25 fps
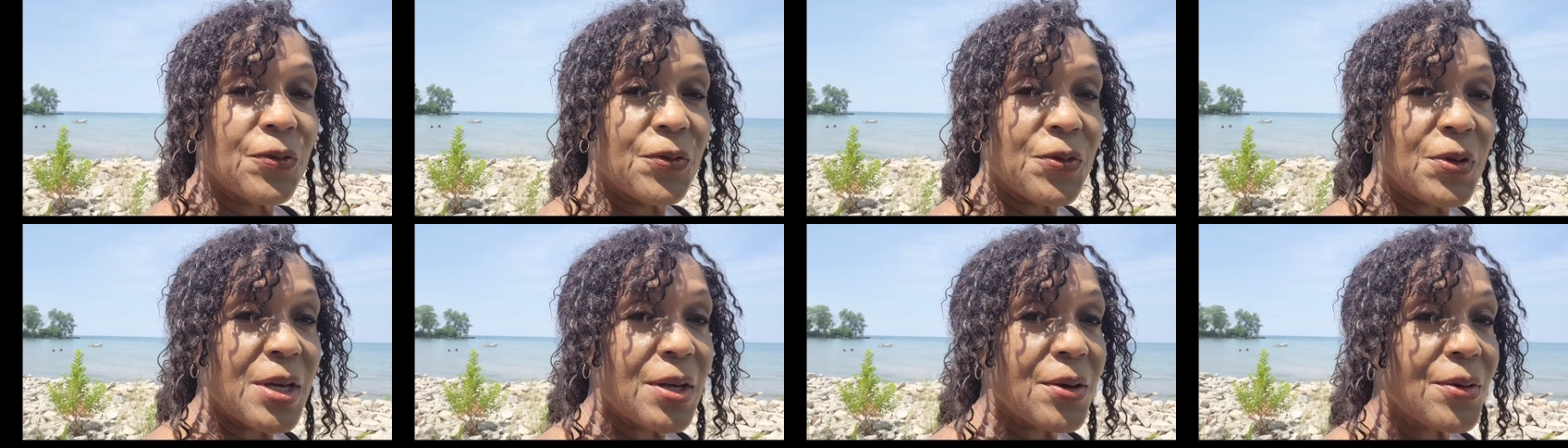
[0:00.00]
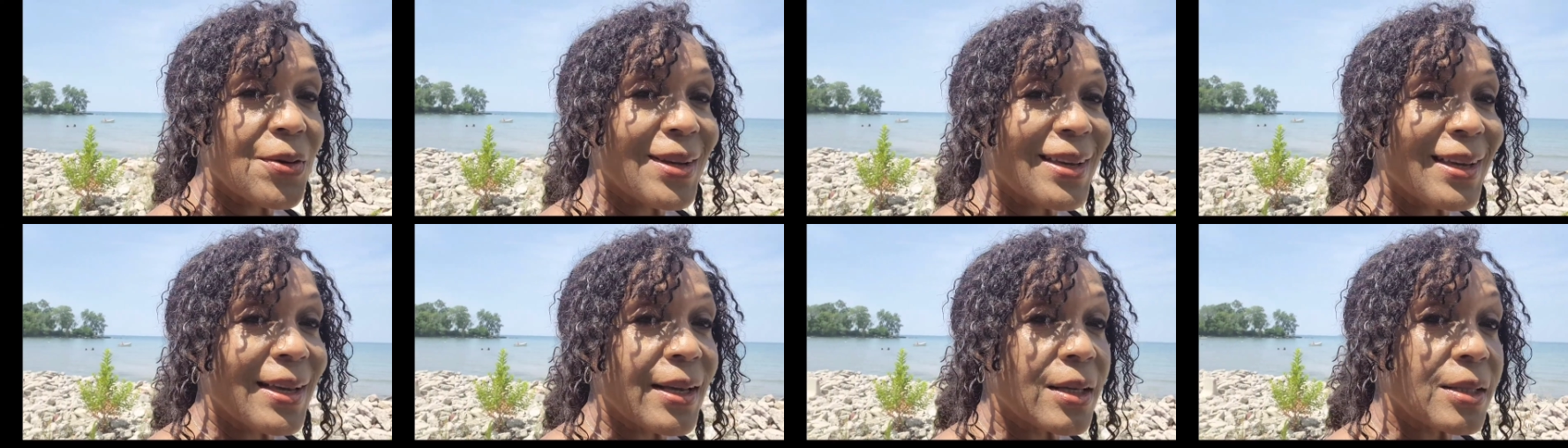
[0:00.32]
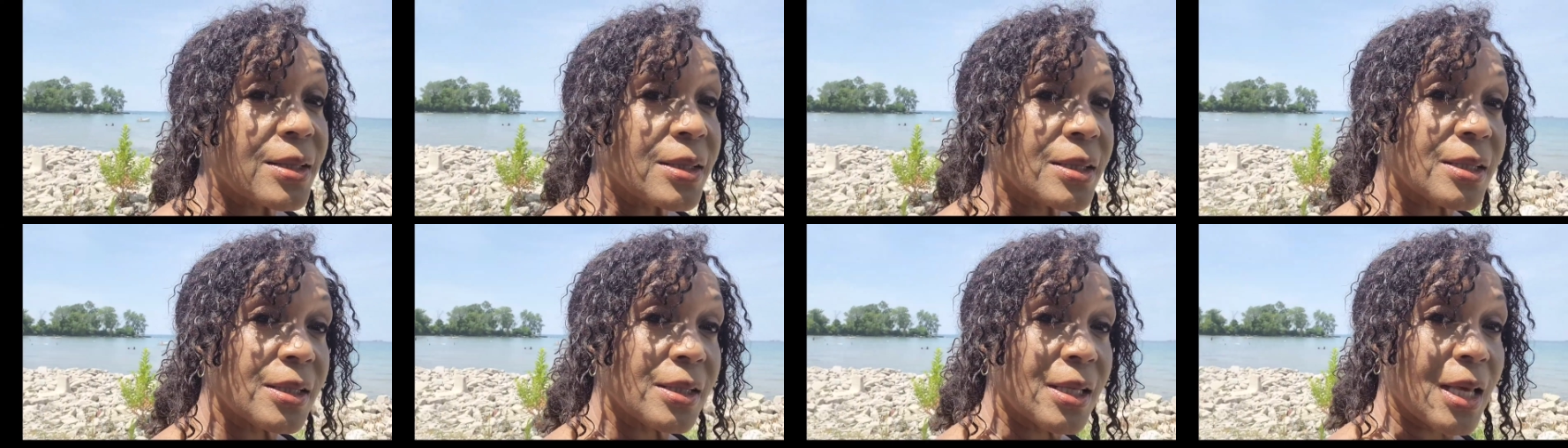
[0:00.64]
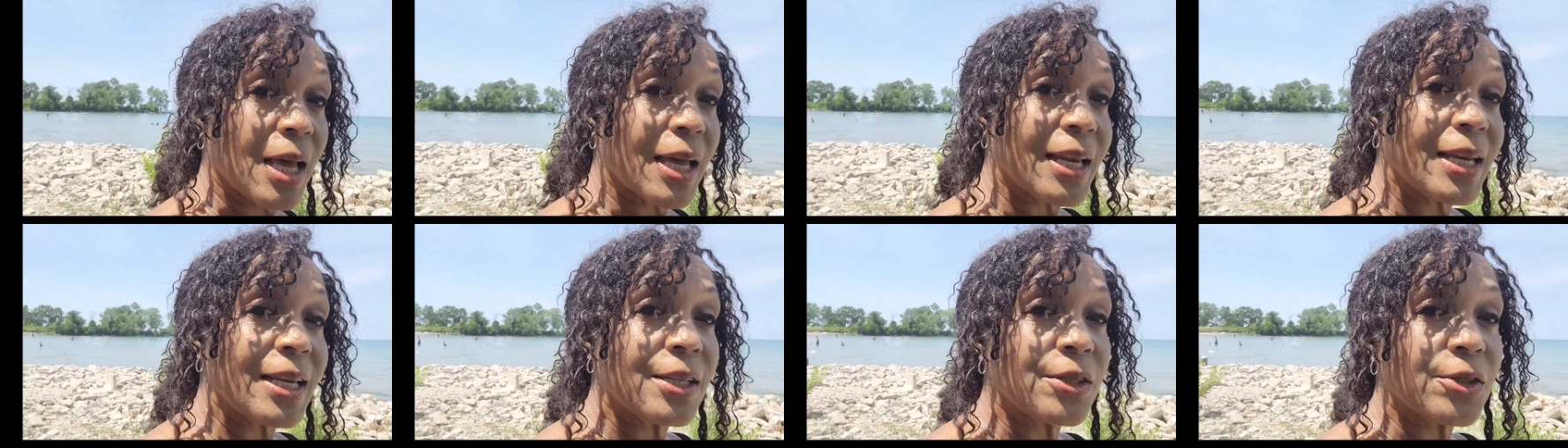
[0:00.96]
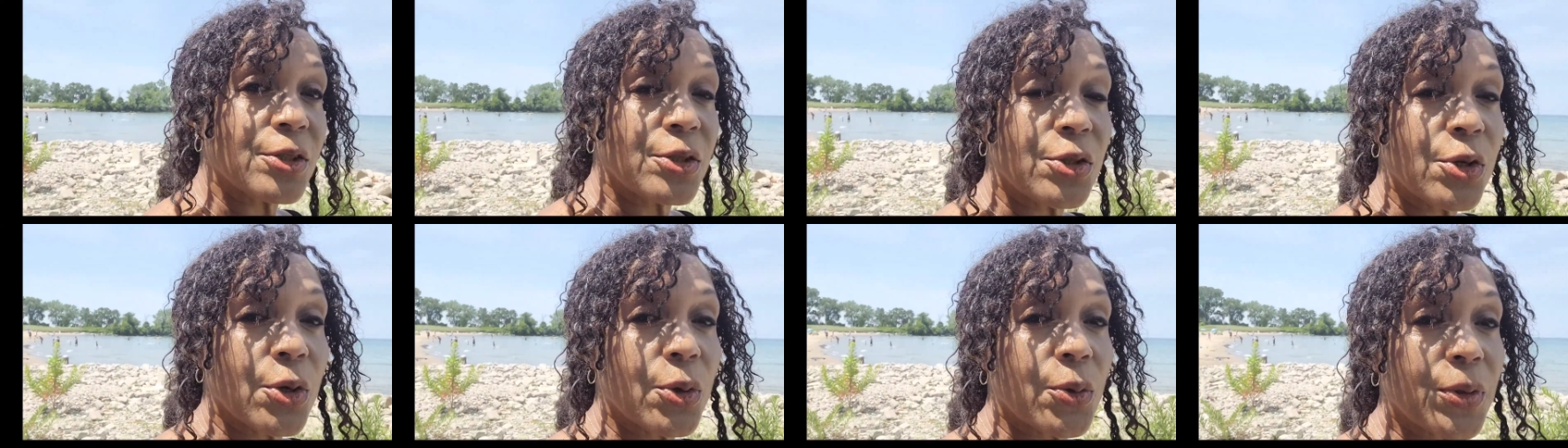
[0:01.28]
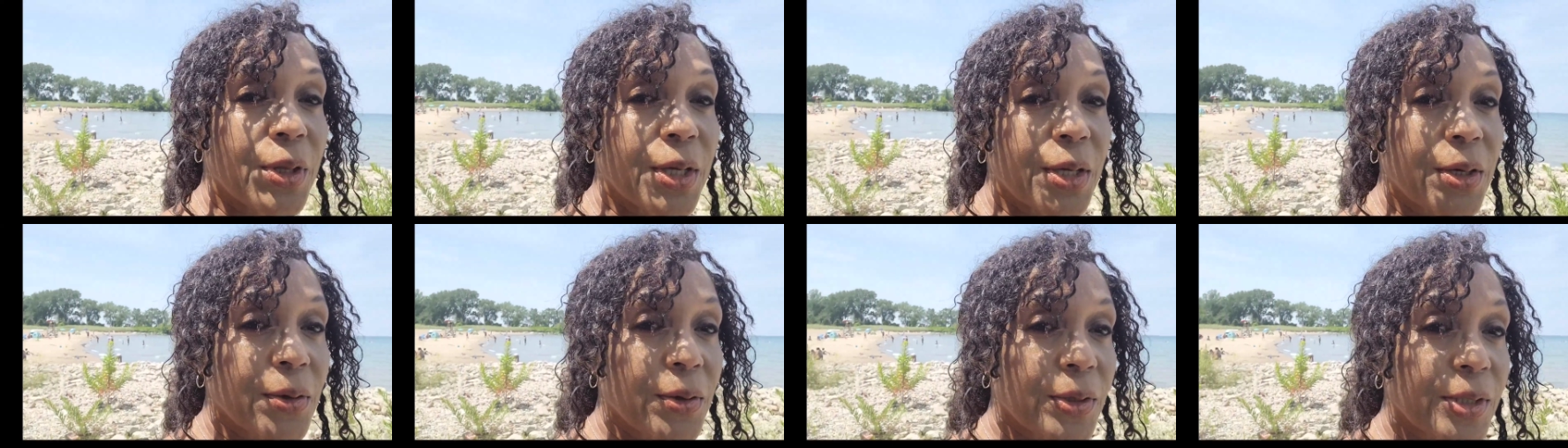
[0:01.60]
very exciting to know
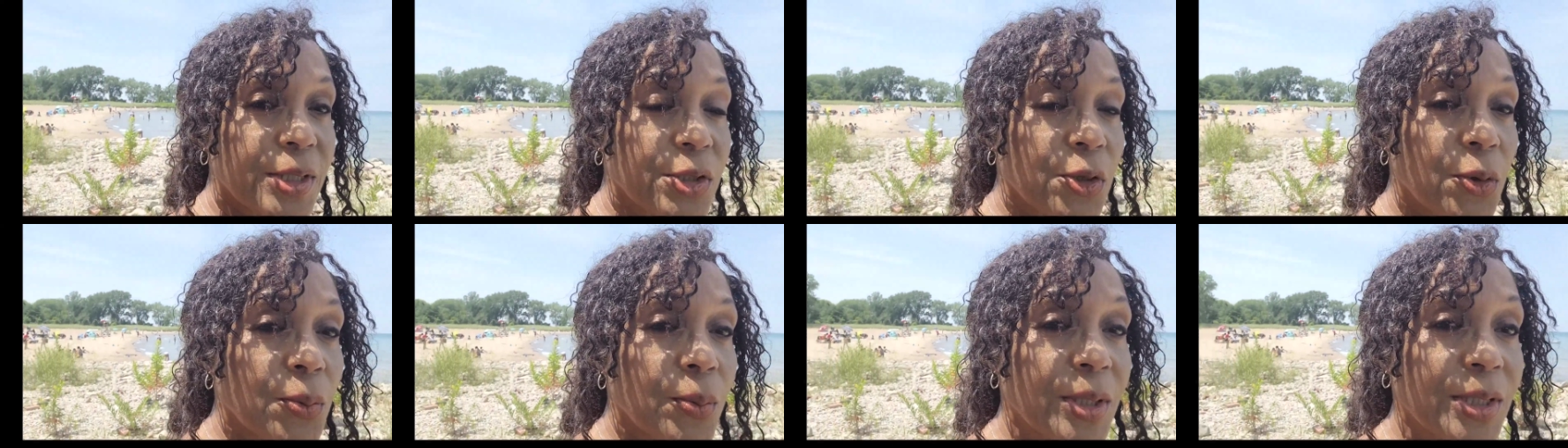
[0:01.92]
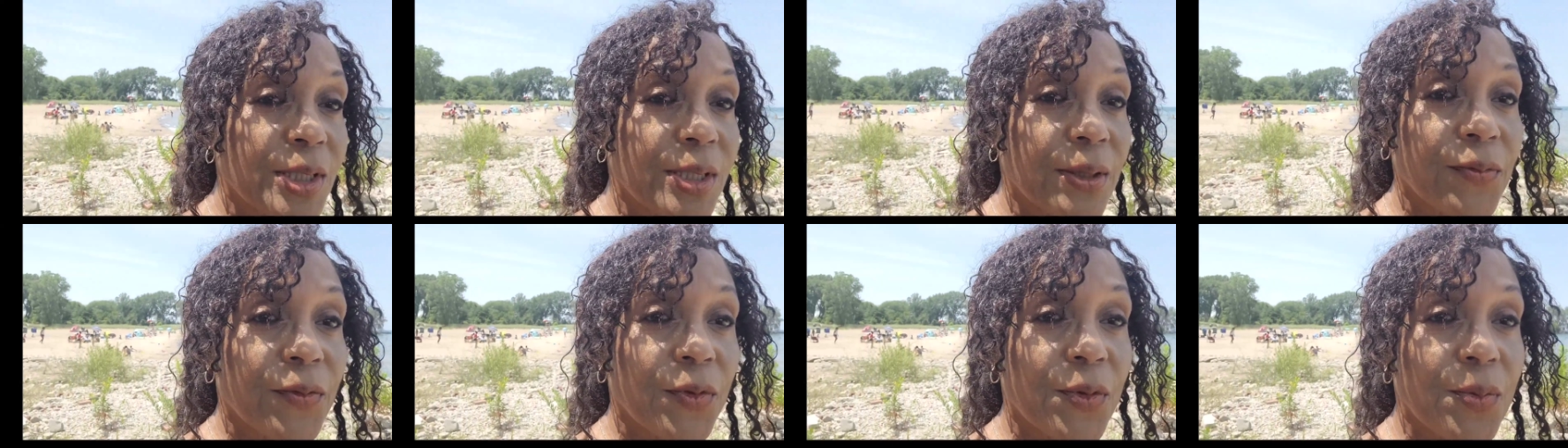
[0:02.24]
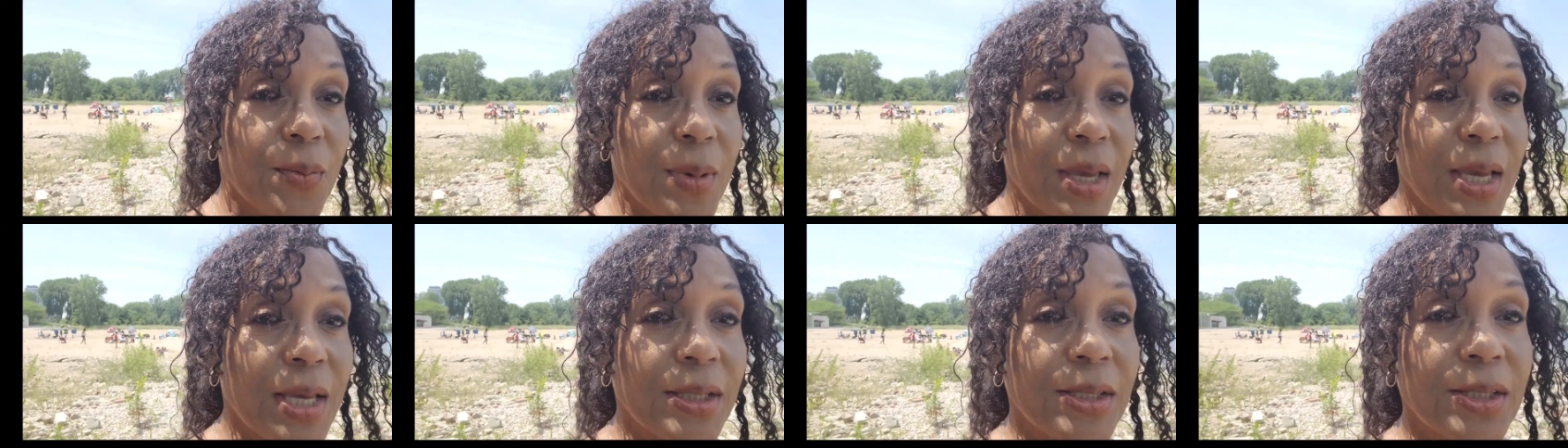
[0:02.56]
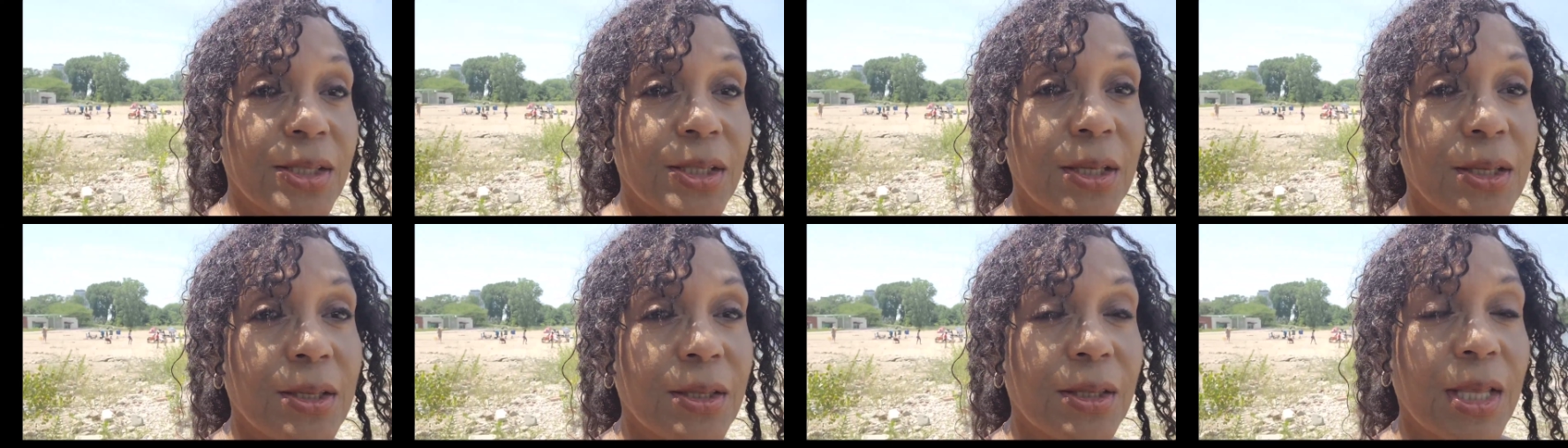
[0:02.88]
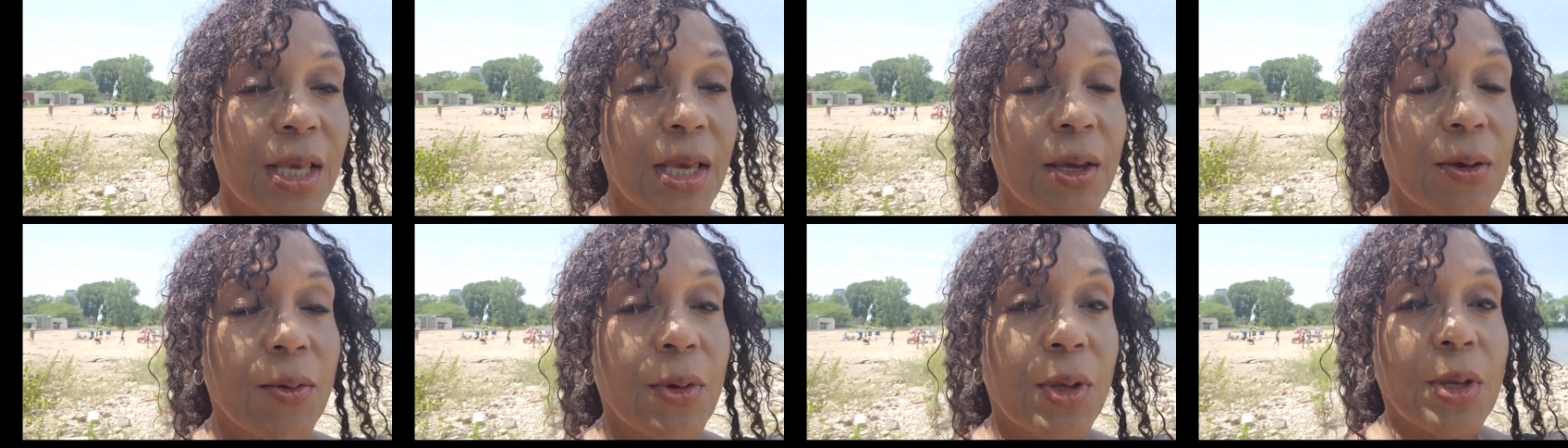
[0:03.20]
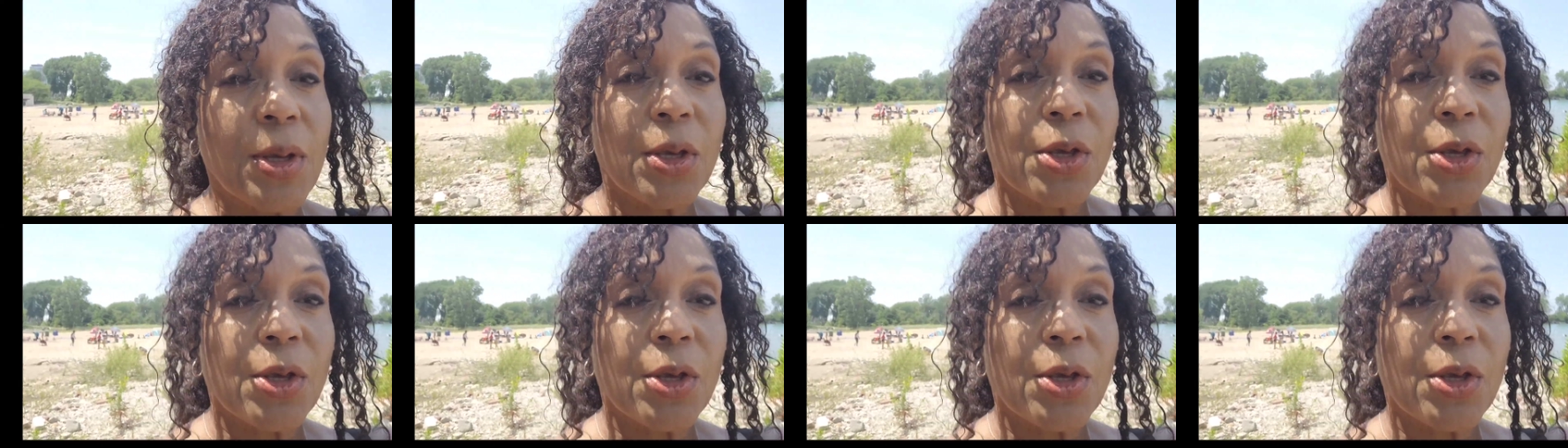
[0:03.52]
there is so much information that